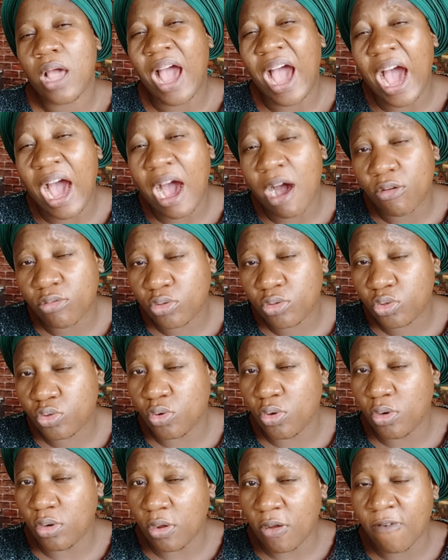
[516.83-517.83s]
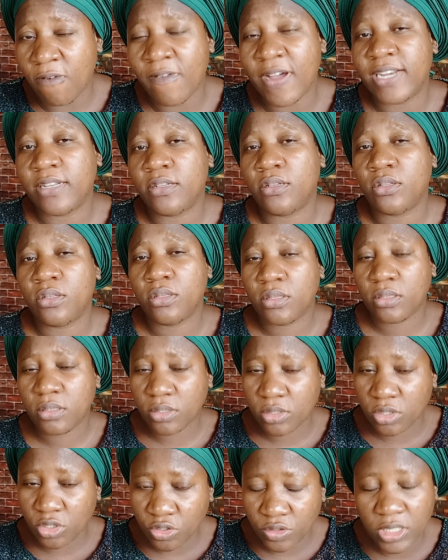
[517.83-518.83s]
how to love and
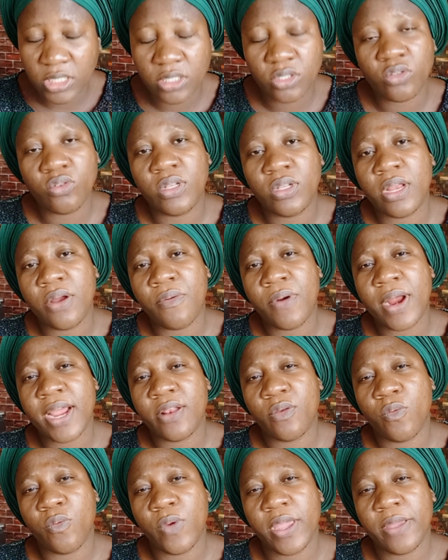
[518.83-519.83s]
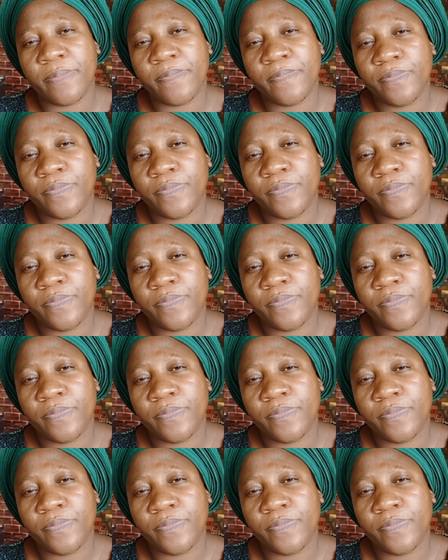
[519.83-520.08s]
treat you the right way.